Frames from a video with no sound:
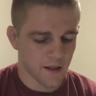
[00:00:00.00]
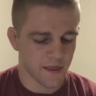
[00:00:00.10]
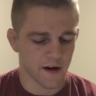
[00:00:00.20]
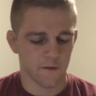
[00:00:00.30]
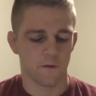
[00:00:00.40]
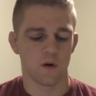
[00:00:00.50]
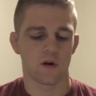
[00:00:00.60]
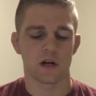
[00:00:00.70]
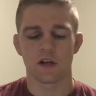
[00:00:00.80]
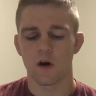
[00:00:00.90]

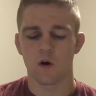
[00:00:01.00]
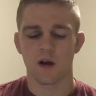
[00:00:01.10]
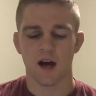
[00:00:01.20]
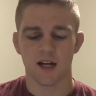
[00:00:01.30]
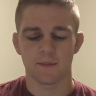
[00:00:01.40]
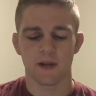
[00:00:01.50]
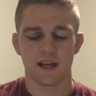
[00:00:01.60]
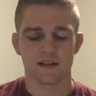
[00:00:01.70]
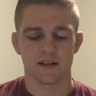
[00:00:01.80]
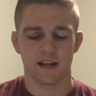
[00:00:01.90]
"Therefore, no
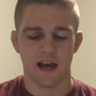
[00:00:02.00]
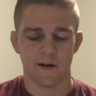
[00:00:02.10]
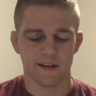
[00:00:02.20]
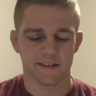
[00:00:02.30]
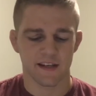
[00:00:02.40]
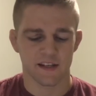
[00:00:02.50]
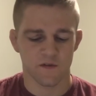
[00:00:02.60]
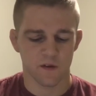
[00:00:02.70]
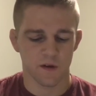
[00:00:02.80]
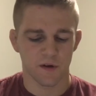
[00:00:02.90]
condemnation now exists
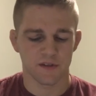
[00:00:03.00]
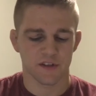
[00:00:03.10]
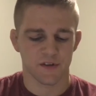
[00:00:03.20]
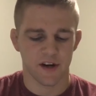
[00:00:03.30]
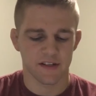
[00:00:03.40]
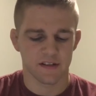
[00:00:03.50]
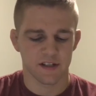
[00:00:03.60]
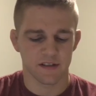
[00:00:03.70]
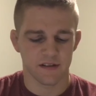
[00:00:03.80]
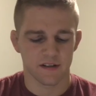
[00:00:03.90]
for those in Christ
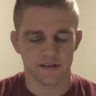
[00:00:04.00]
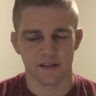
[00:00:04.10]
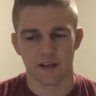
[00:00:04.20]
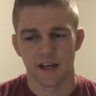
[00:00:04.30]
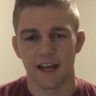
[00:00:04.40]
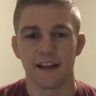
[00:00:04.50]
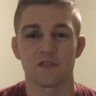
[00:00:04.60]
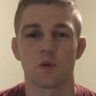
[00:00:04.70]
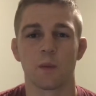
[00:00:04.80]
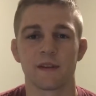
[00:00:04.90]
Jesus." And
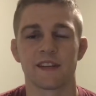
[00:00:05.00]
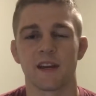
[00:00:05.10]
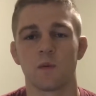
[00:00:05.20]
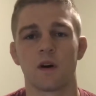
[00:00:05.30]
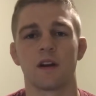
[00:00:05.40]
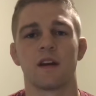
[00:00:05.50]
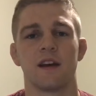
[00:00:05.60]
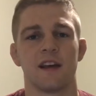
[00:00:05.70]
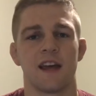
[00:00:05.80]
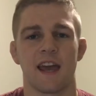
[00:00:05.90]
that's Romans 8:1.
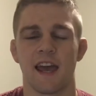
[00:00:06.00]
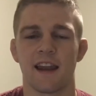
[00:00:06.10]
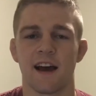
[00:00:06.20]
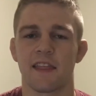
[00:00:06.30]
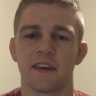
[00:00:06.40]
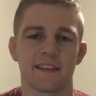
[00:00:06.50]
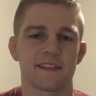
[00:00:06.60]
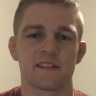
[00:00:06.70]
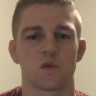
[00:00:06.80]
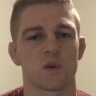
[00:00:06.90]
And I think
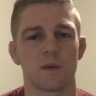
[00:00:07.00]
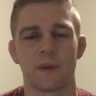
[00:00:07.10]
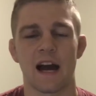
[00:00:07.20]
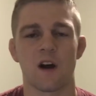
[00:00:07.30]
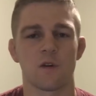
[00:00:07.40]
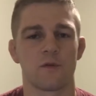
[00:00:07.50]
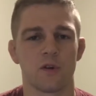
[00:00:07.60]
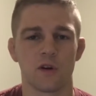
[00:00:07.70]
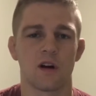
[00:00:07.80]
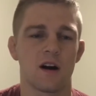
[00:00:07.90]
this is a real
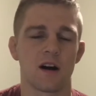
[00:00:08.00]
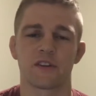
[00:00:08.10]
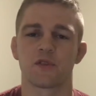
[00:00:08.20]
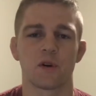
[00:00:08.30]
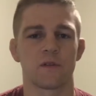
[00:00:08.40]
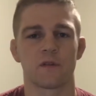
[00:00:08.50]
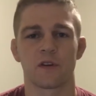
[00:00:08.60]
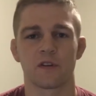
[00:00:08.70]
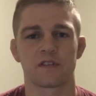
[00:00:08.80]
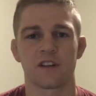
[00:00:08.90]
powerful short
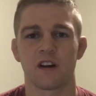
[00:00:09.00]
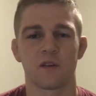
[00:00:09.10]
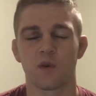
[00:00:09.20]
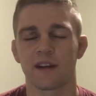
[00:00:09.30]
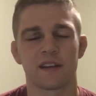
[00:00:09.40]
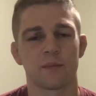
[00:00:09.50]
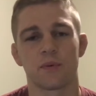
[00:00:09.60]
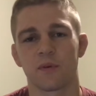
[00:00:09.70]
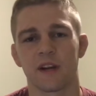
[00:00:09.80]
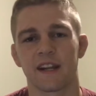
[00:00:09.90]
verse, right to the
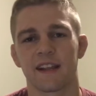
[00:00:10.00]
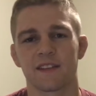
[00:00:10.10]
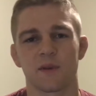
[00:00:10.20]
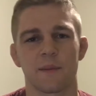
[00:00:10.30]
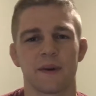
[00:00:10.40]
point, and that's why I